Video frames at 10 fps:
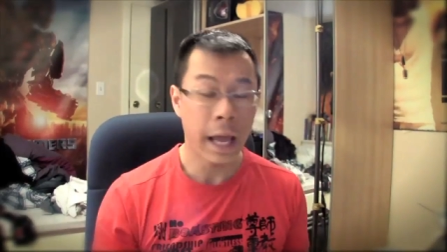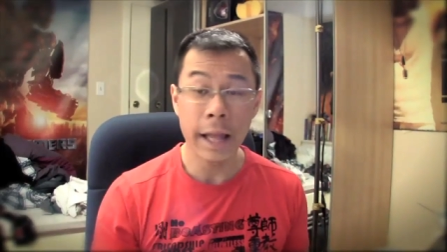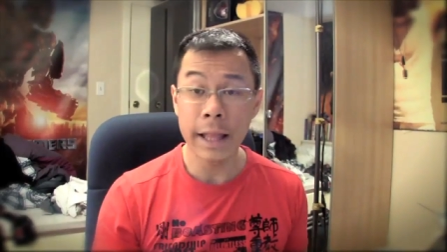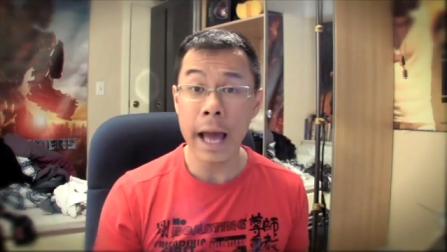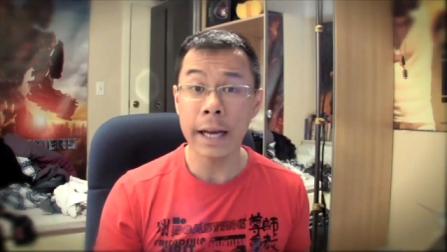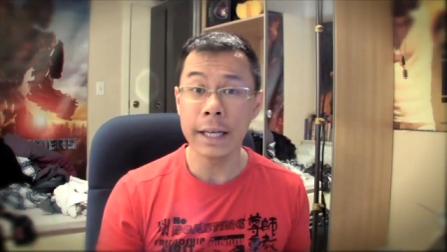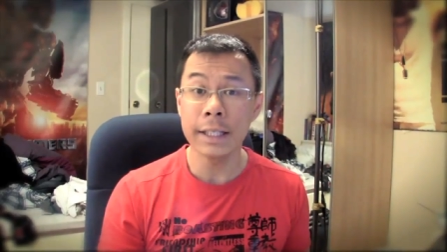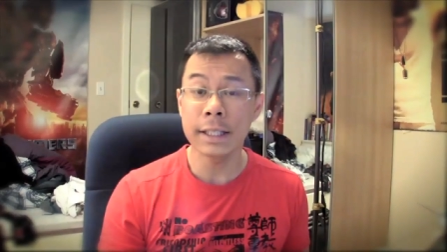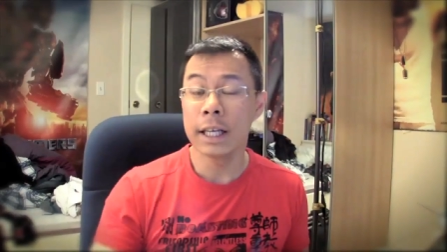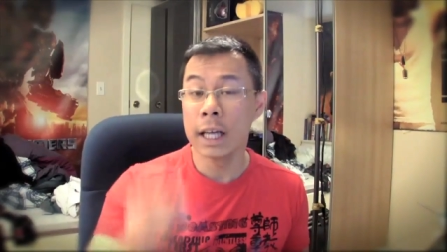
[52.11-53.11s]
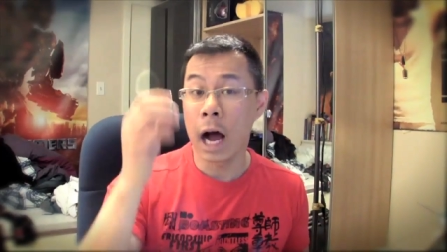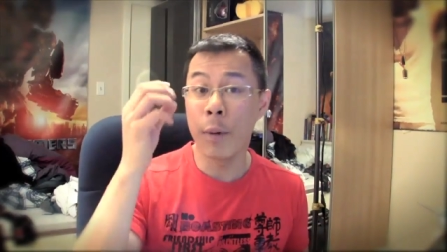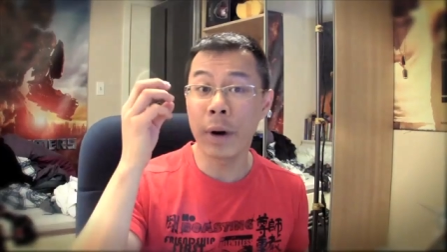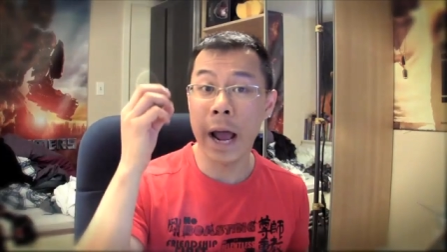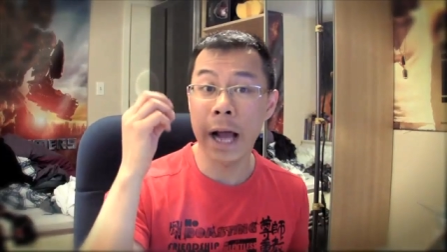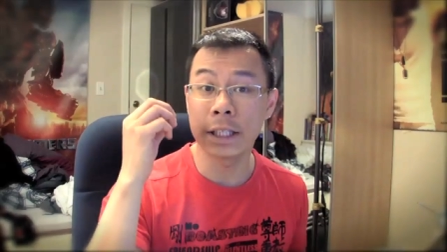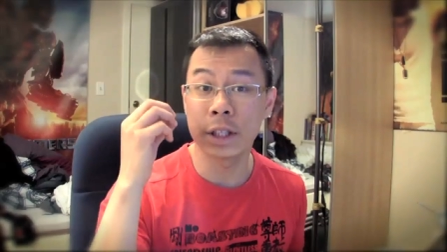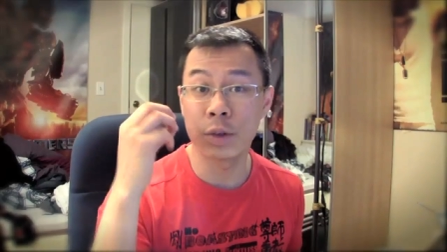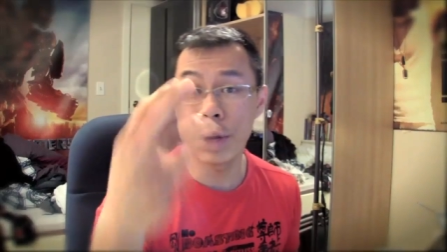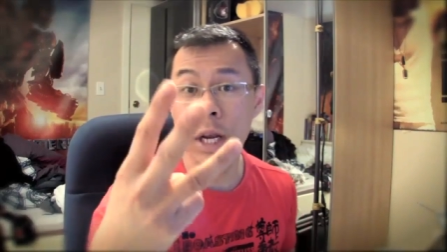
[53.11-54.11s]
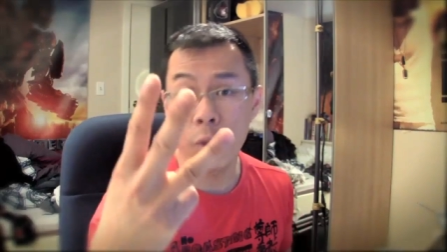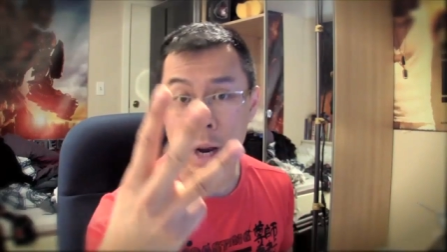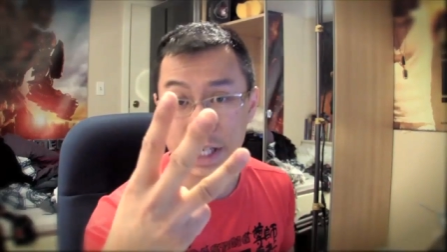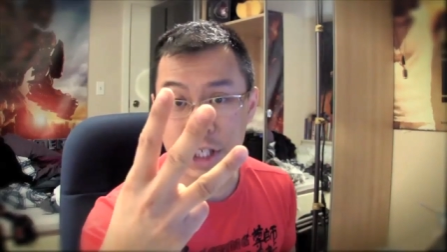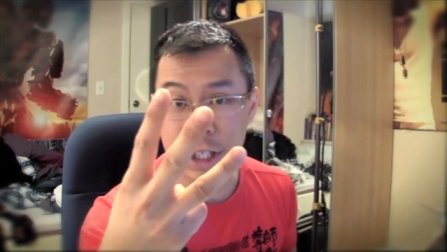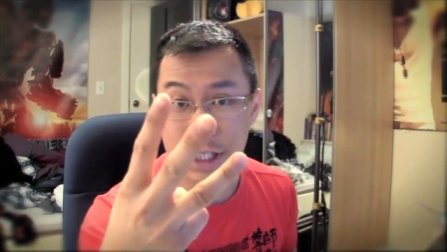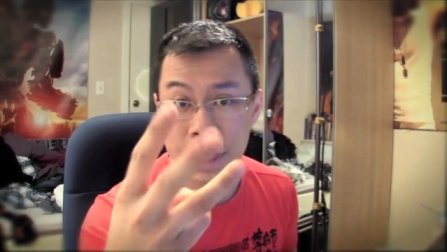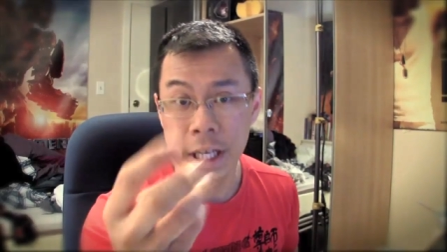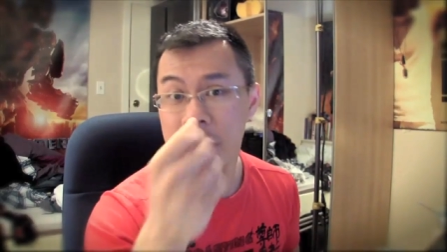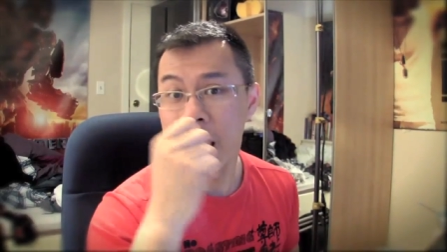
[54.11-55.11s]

And that is, I want to ask three questions.